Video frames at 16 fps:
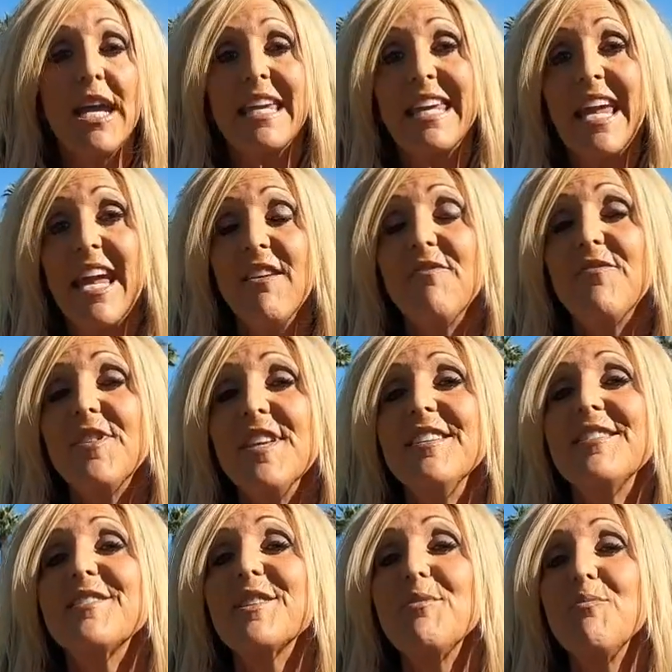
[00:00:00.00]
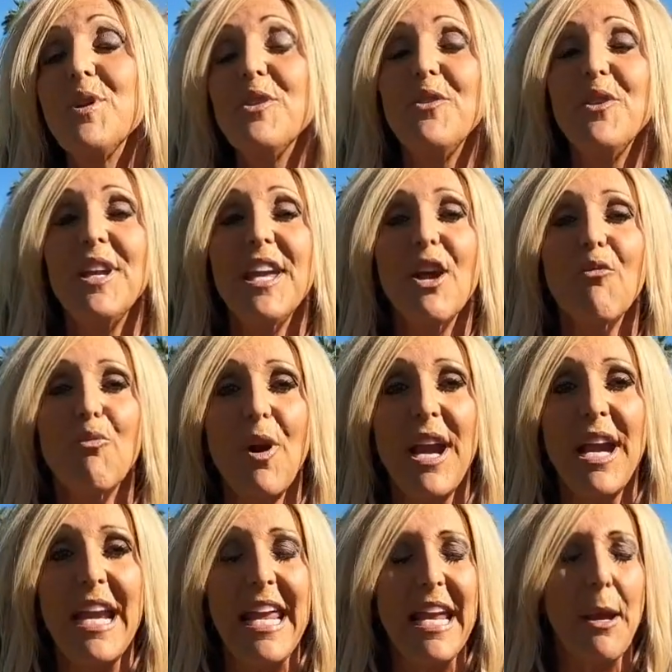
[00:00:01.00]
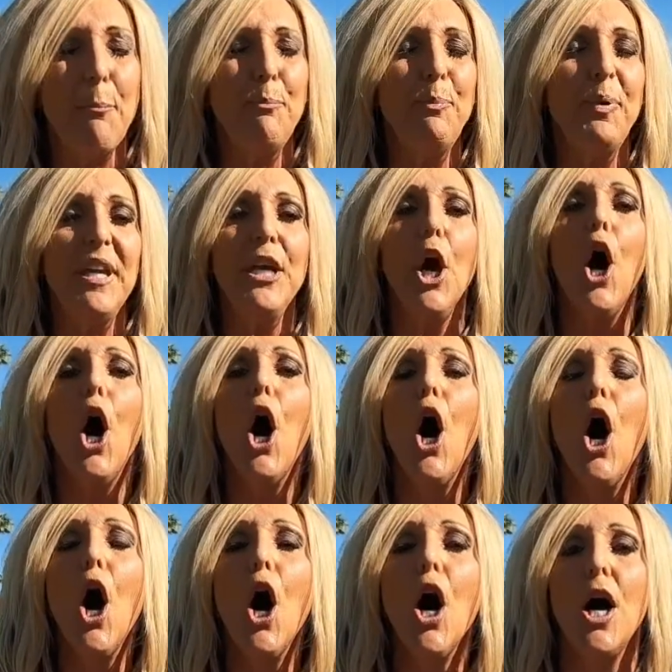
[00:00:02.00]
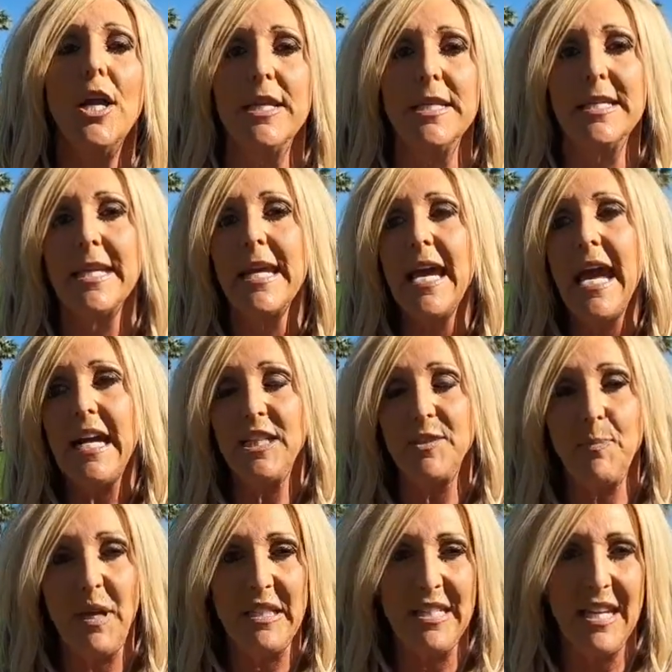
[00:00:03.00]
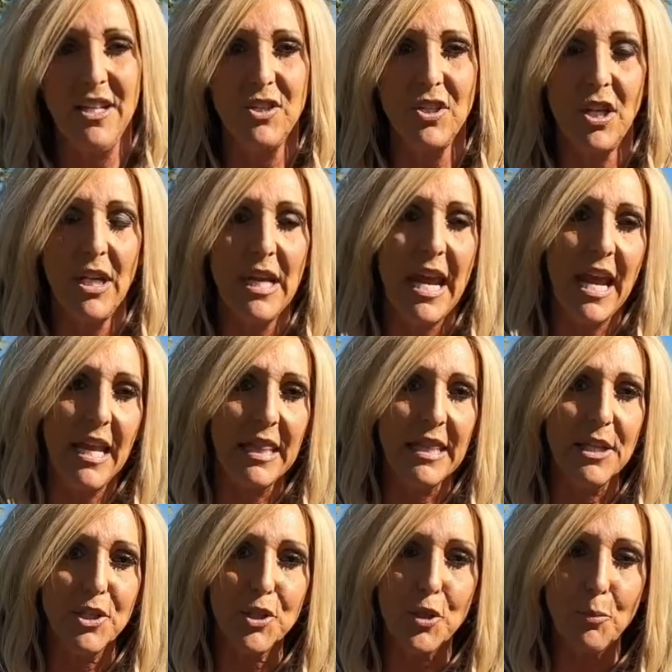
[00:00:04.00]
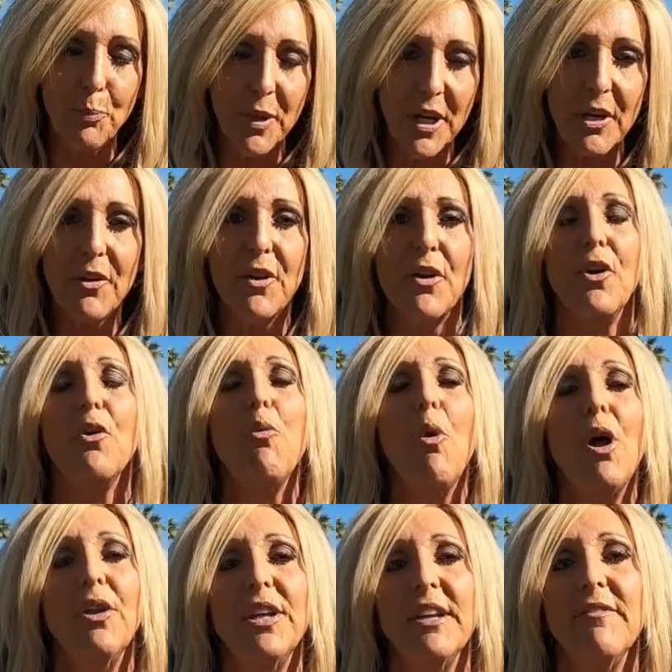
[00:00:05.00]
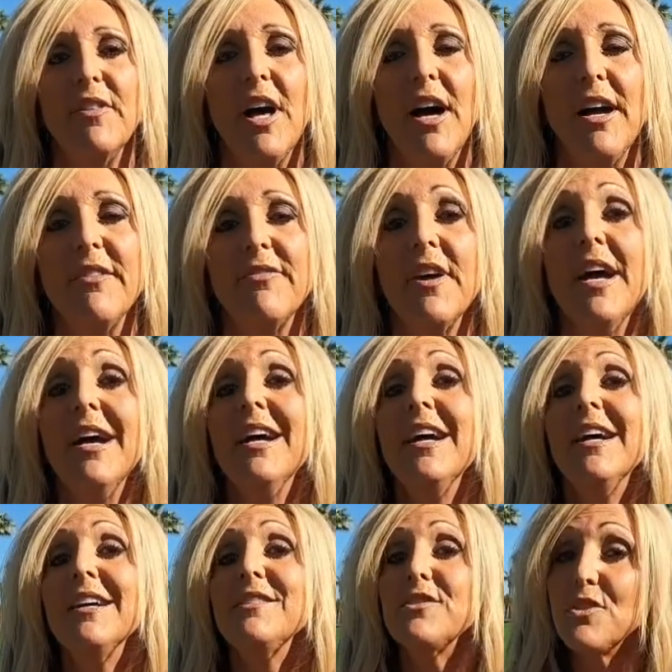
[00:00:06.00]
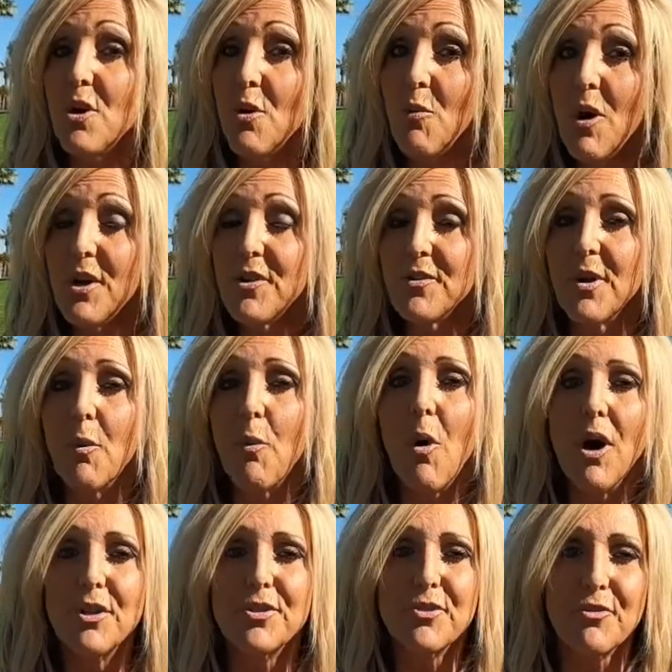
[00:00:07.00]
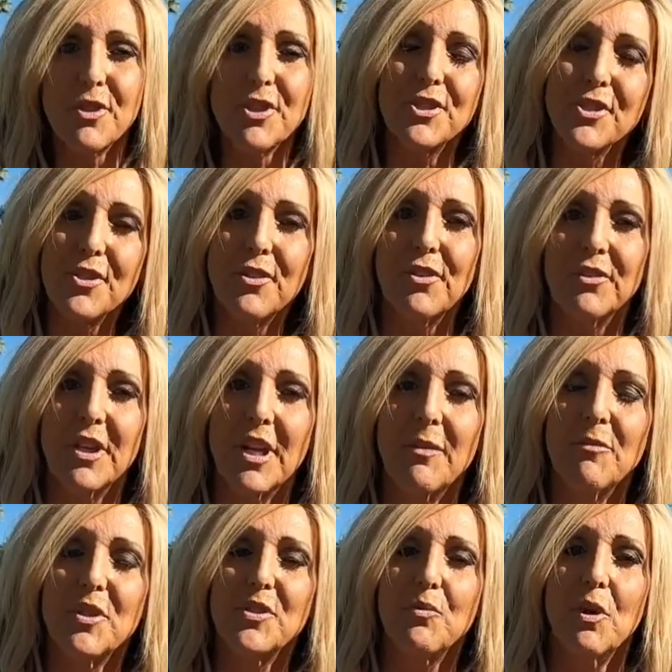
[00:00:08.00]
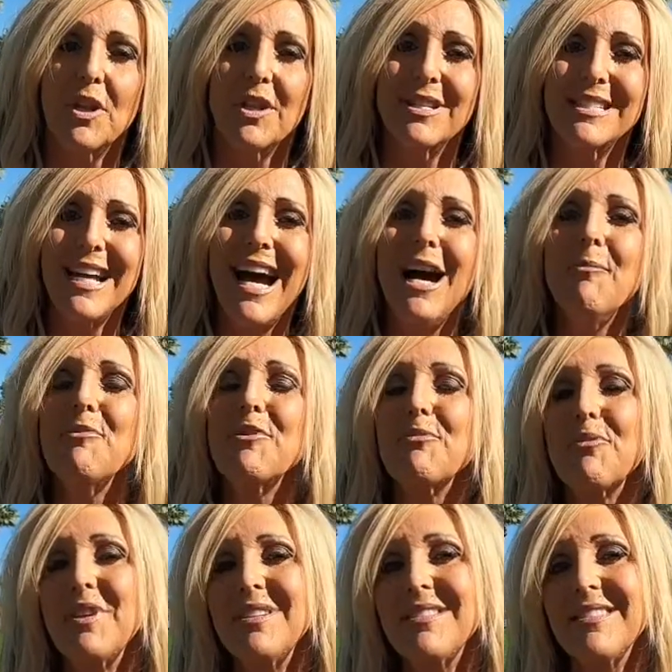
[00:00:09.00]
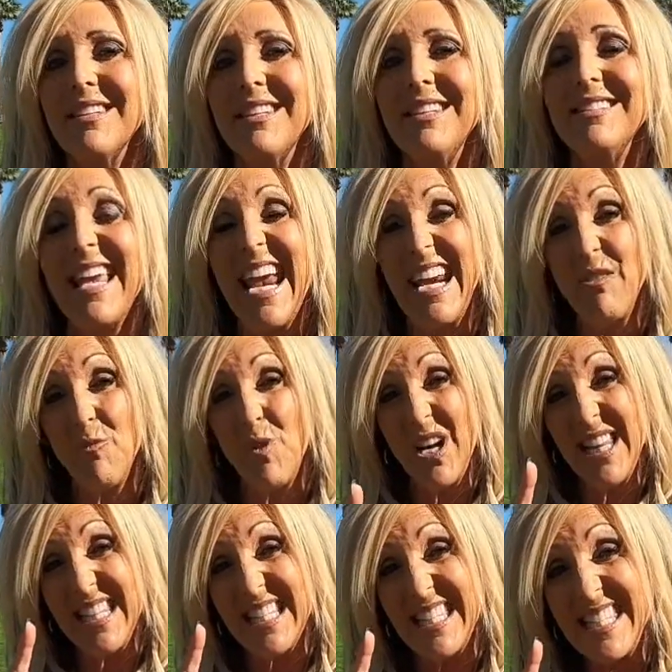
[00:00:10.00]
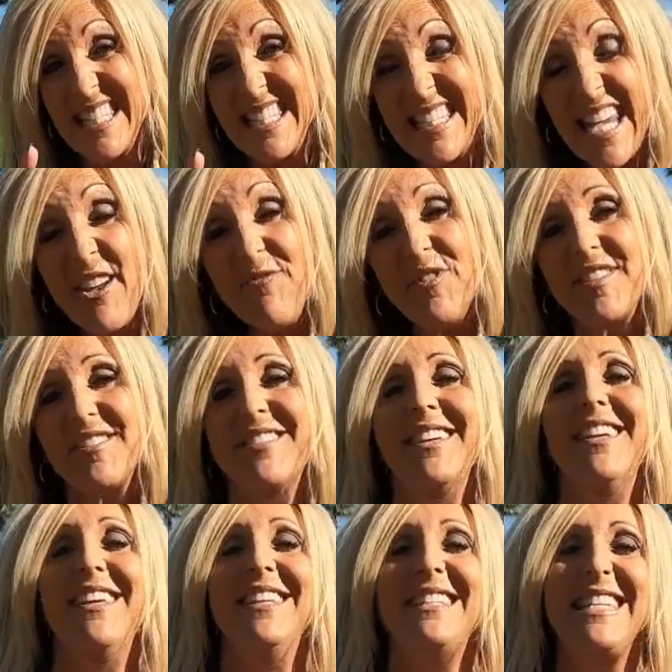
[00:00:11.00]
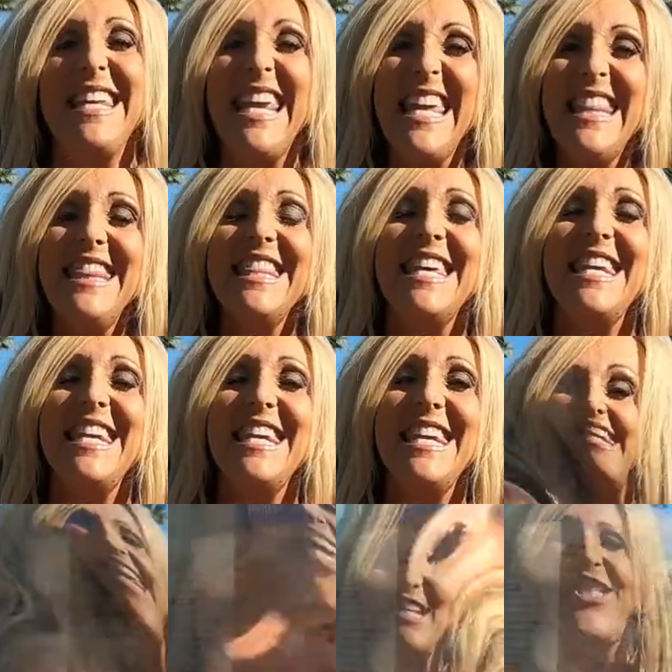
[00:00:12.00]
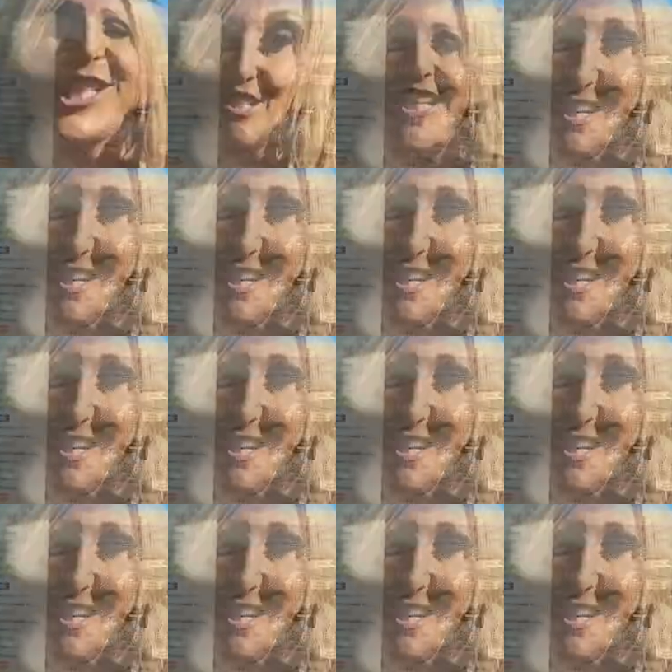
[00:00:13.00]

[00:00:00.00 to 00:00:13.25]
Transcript: gave this community a rating beyond expectation and superior quality of life. It's no wonder that Wall Street Journal named this one of the top three cities and one of the safest cities in the nation.